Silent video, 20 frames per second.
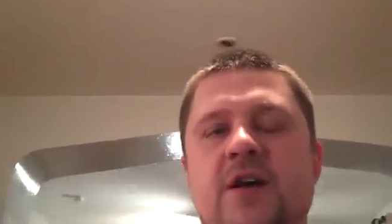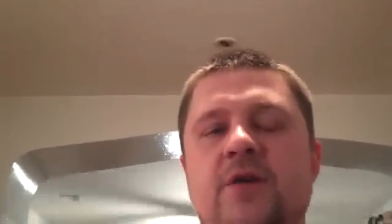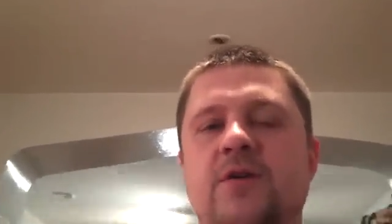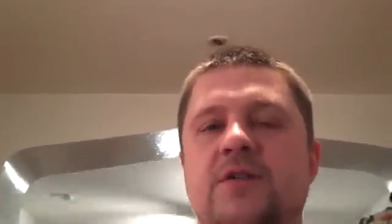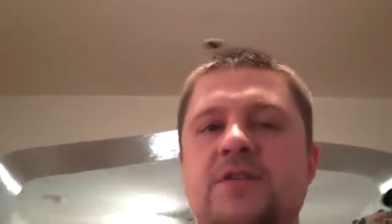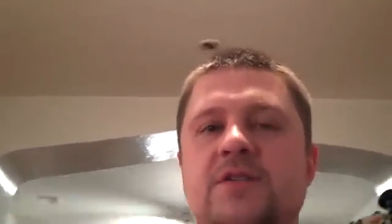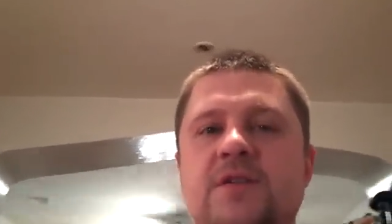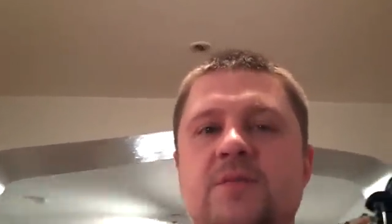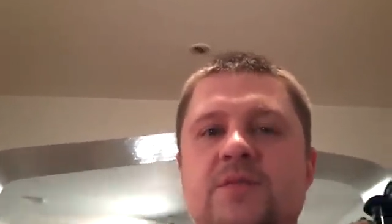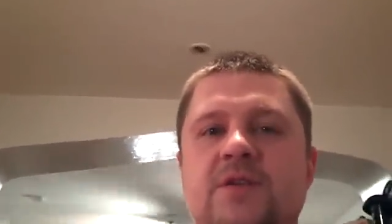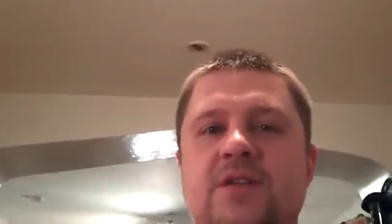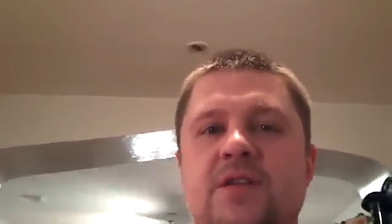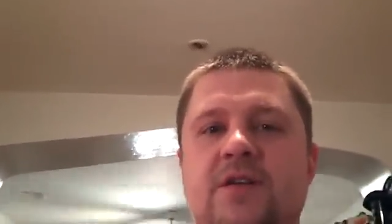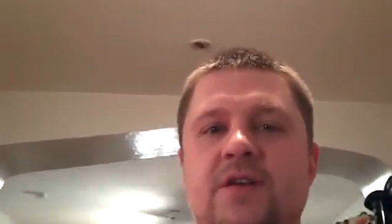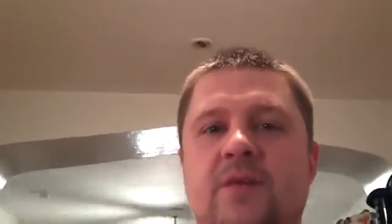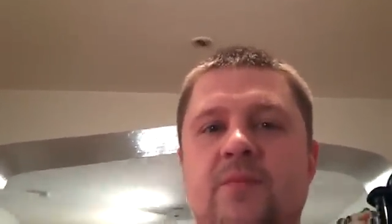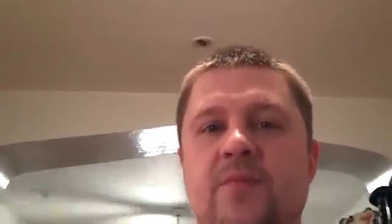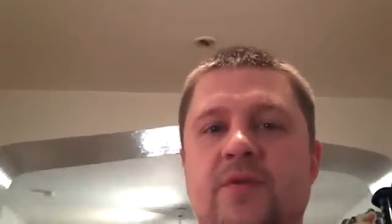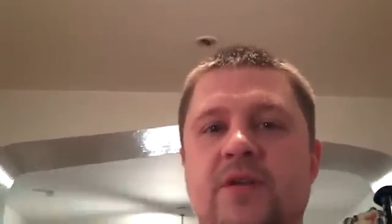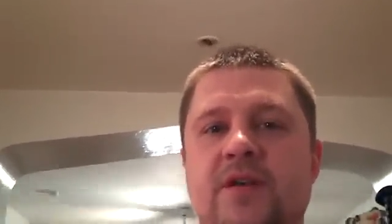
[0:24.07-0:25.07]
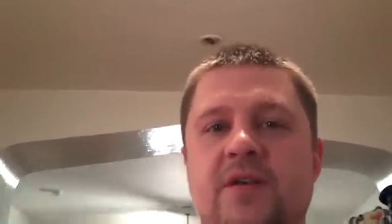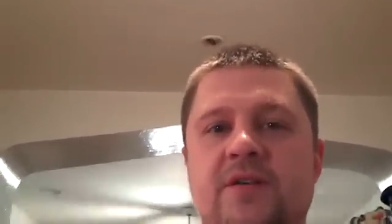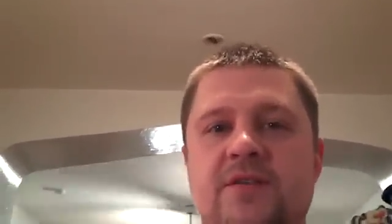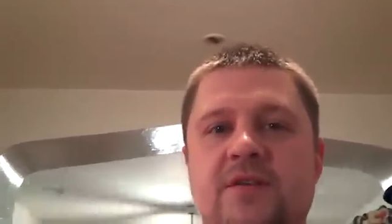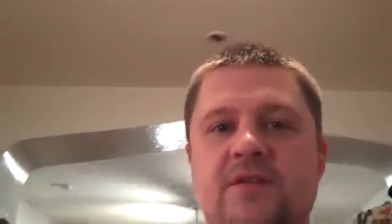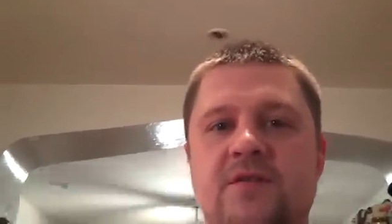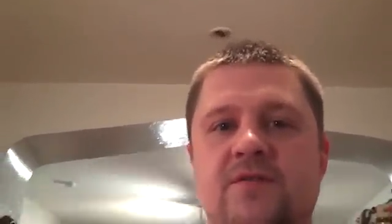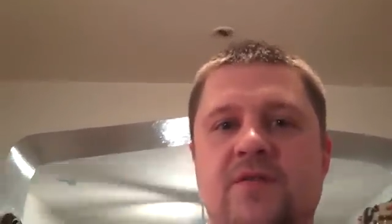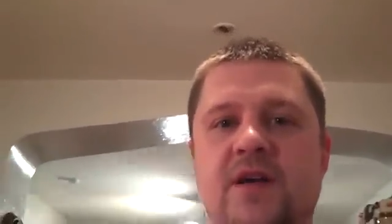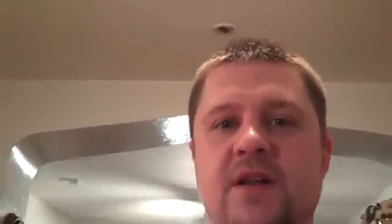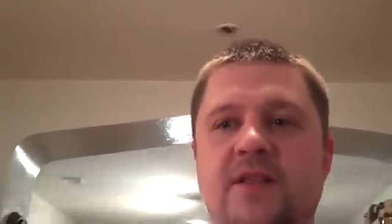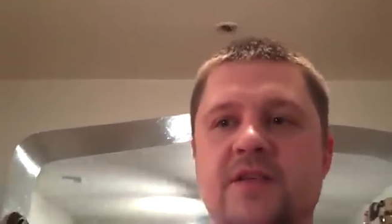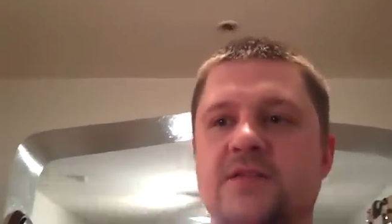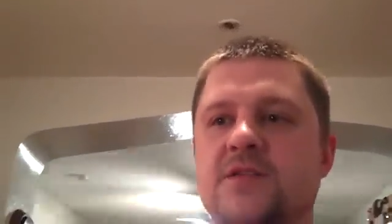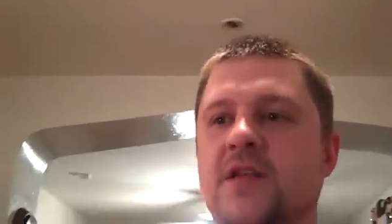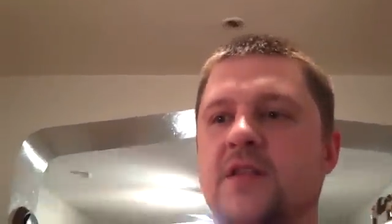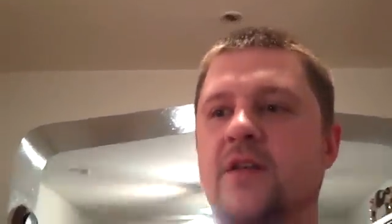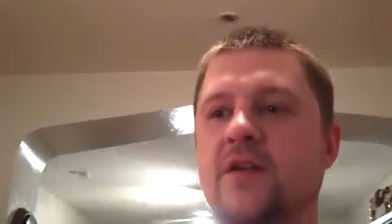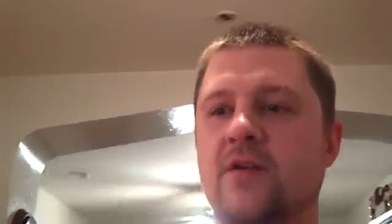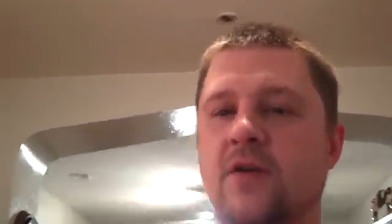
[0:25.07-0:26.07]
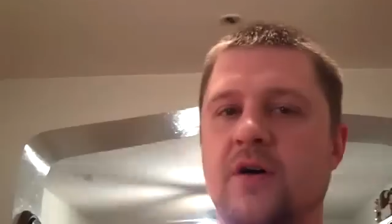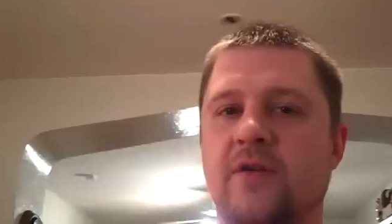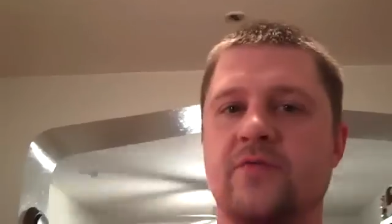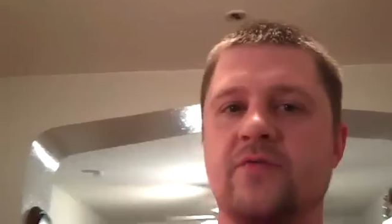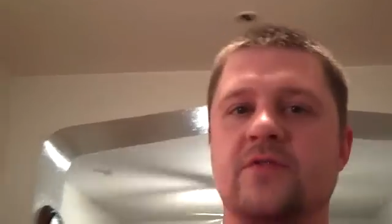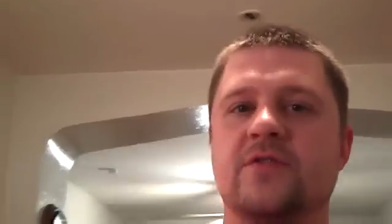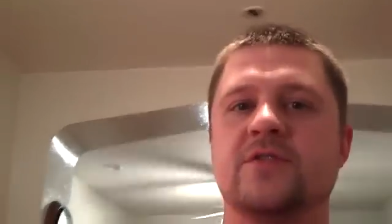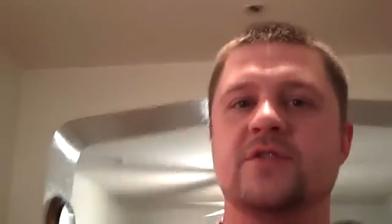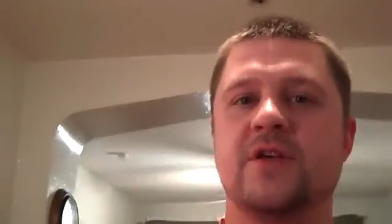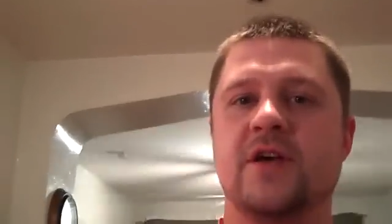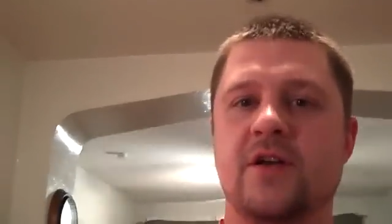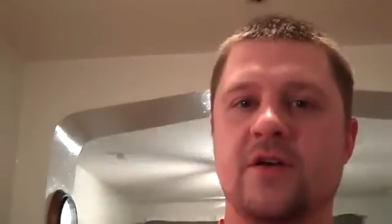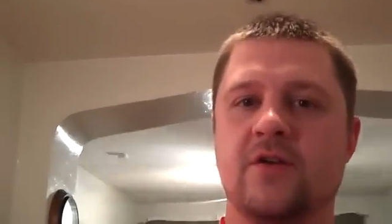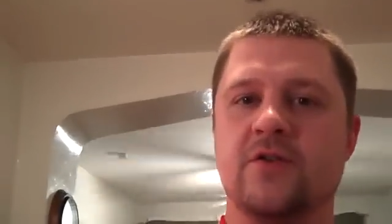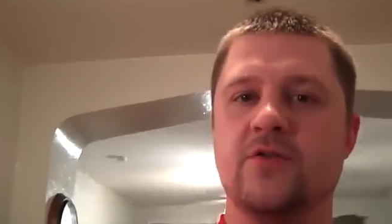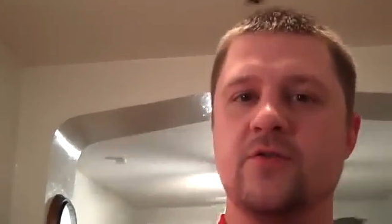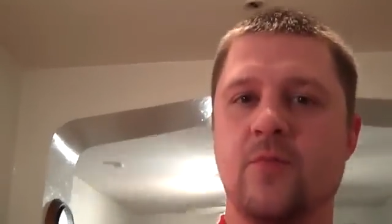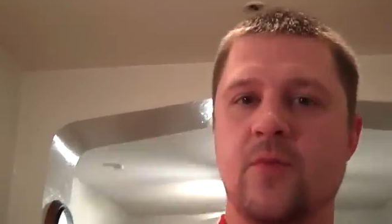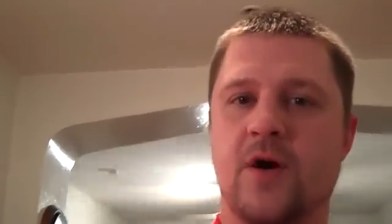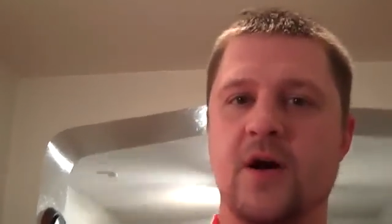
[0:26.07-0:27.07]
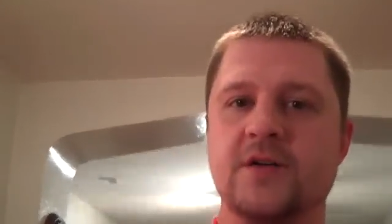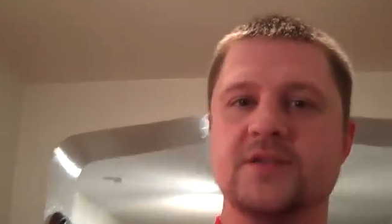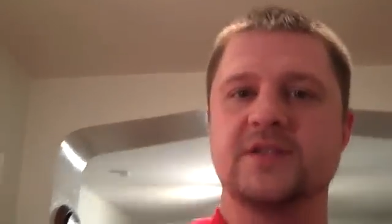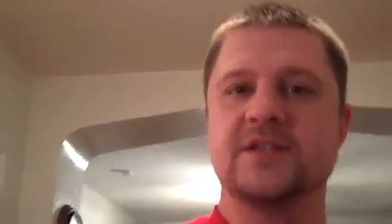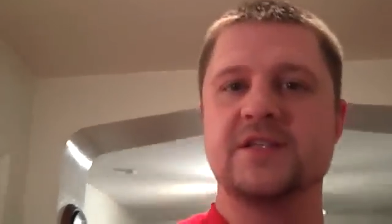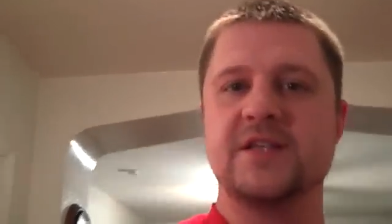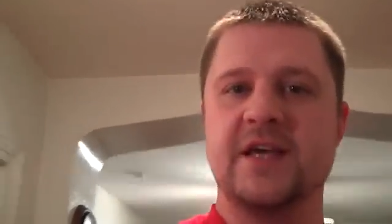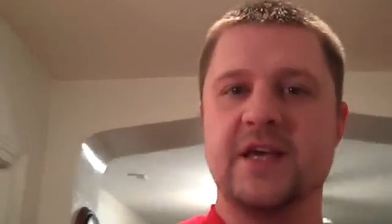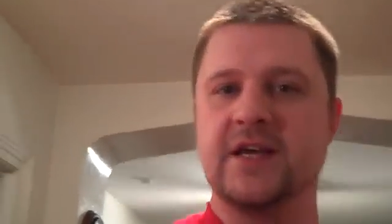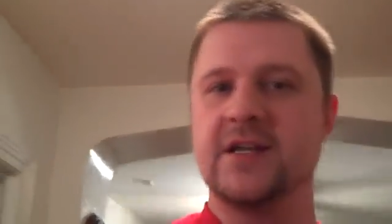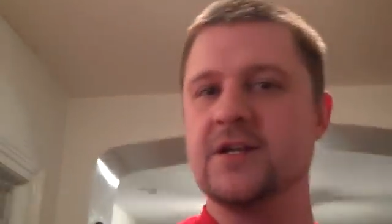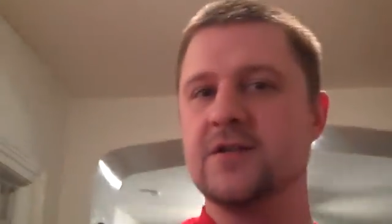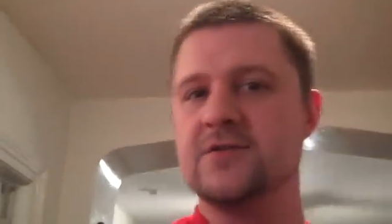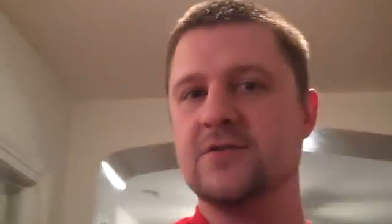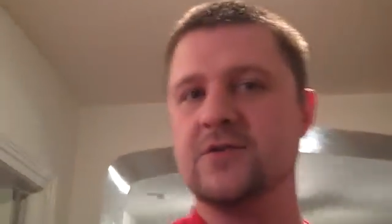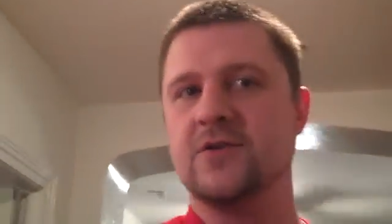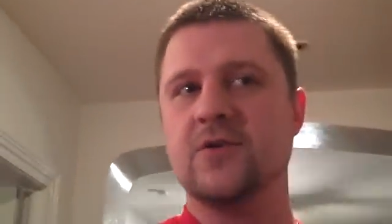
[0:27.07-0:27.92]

Now it seems like the company has finally extended an offer and our new boss has taken it.